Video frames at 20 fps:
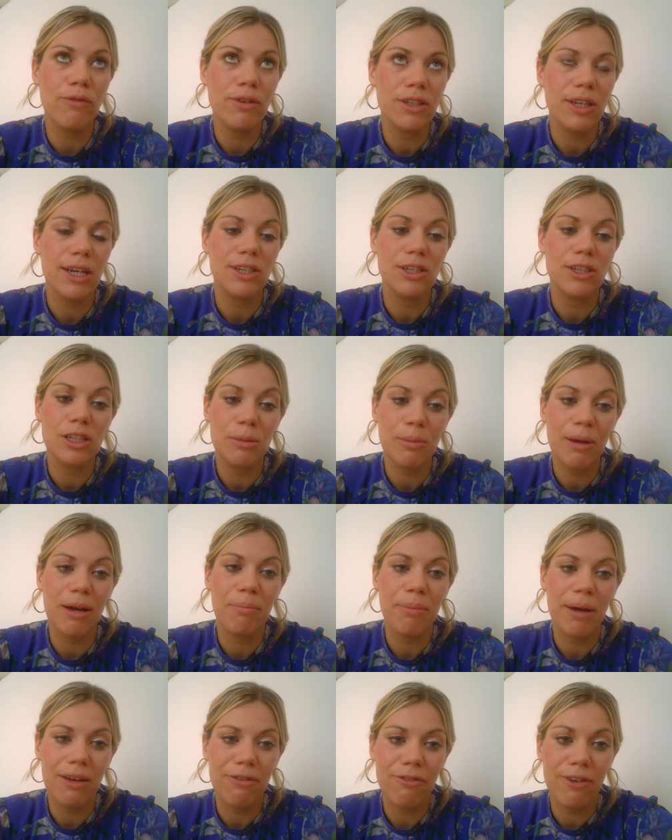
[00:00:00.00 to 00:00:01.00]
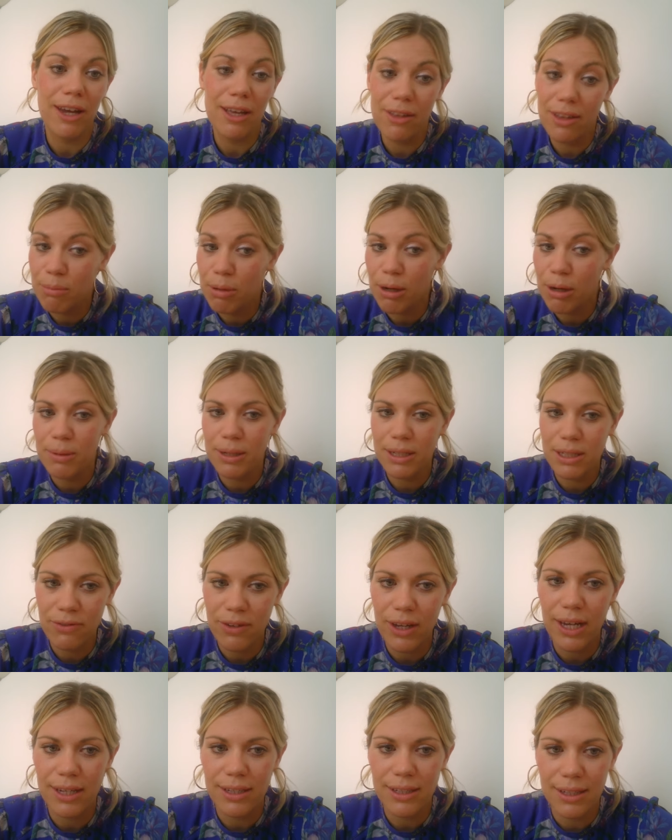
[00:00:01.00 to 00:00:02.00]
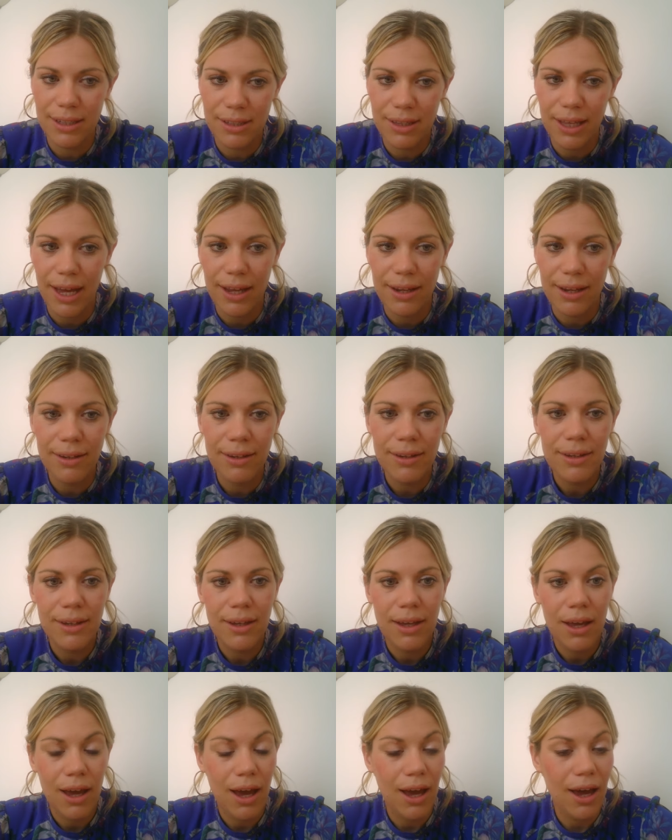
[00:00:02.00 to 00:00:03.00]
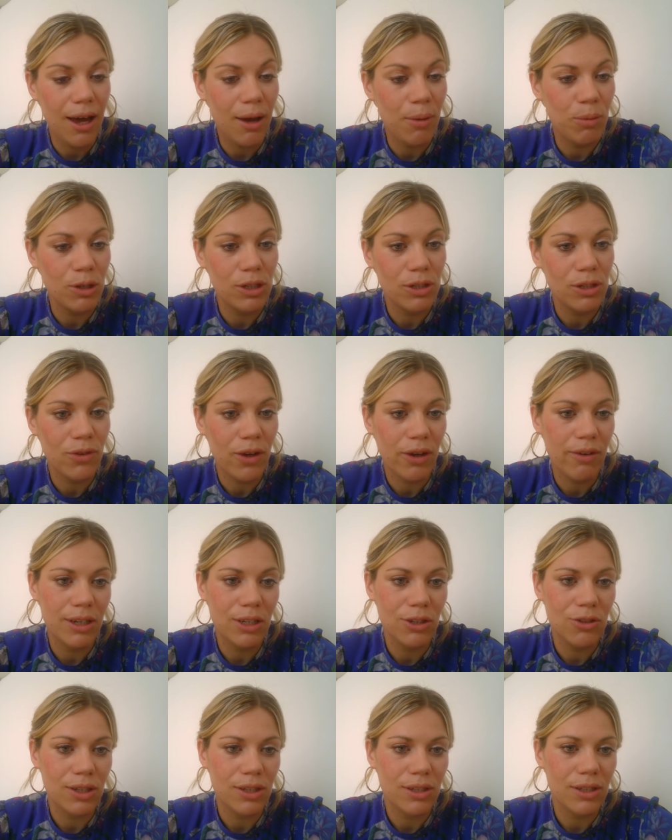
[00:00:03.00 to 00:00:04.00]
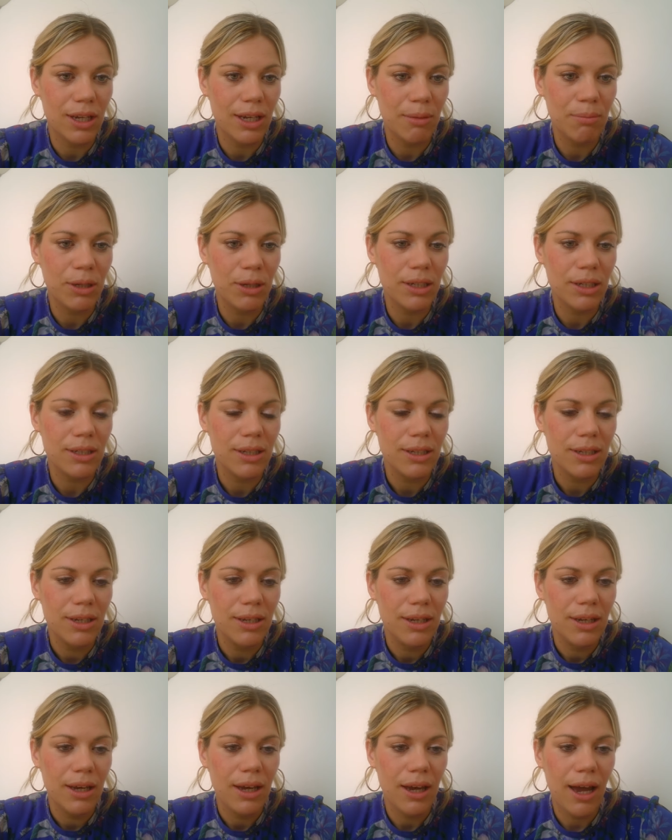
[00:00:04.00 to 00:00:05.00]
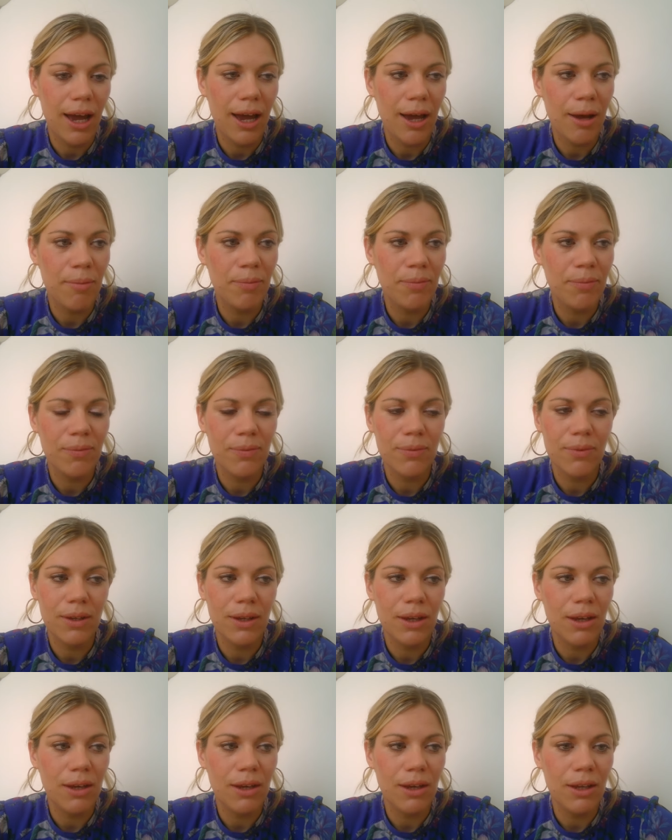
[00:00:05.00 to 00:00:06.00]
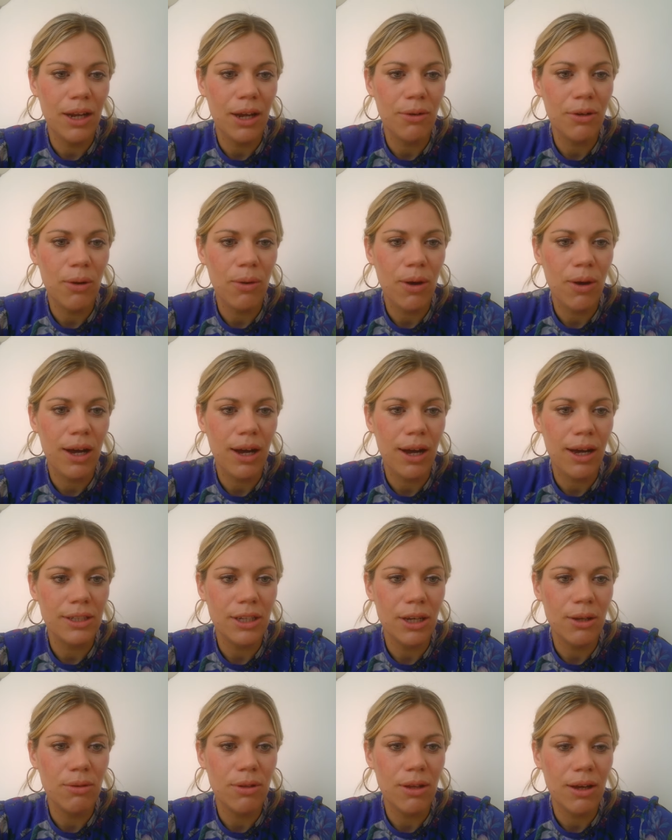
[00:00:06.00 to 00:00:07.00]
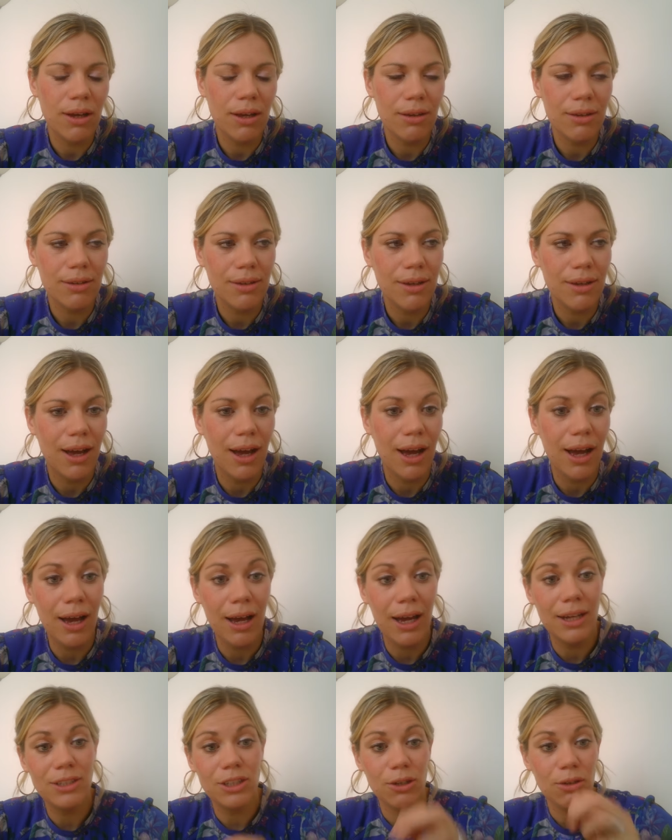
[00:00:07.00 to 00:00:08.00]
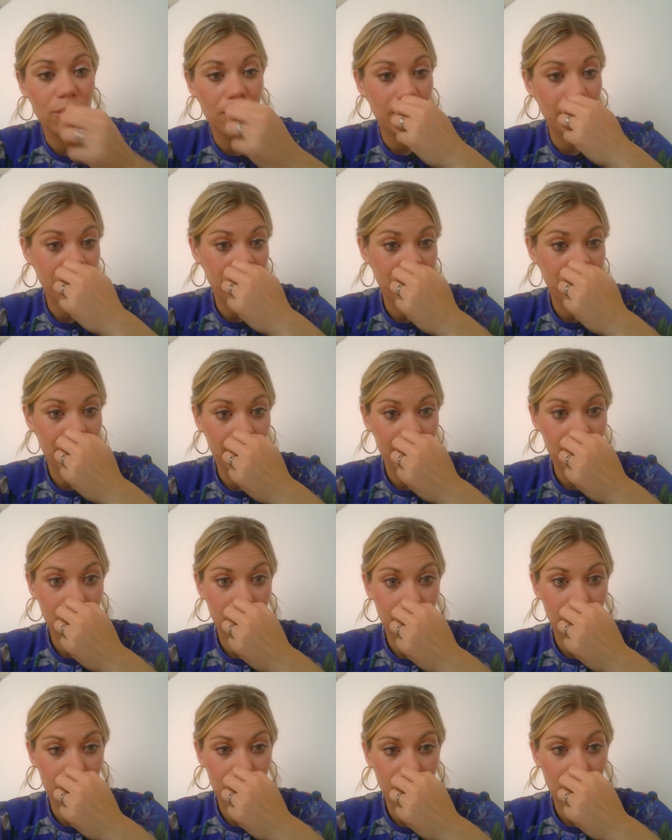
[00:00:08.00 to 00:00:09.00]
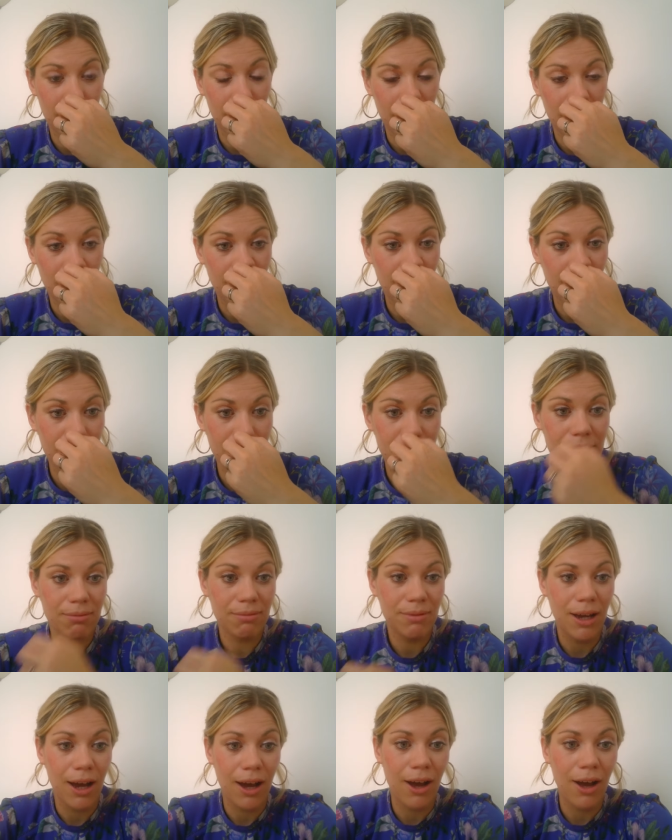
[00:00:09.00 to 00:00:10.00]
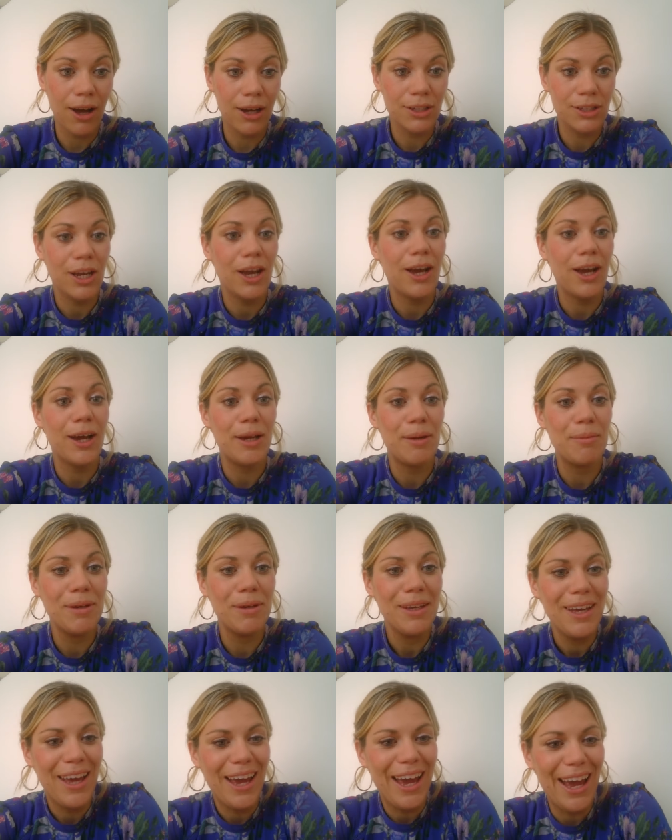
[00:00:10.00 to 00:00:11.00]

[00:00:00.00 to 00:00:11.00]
conversations about faith in the public sphere since then, uh, which is very interesting. But um, you know, no, I, I don't. I, I do think it feels like quite a hard a hard time